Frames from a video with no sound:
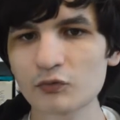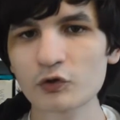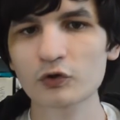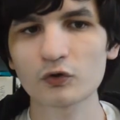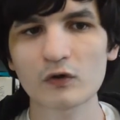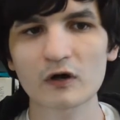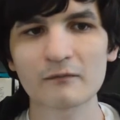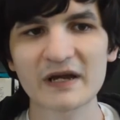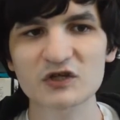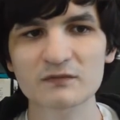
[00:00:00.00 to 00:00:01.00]
book who are
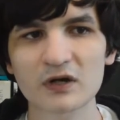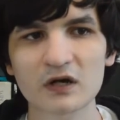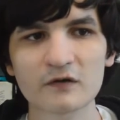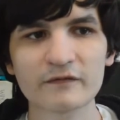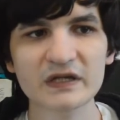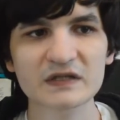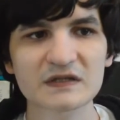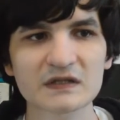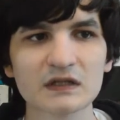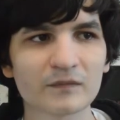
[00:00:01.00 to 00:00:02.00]
a major part of it.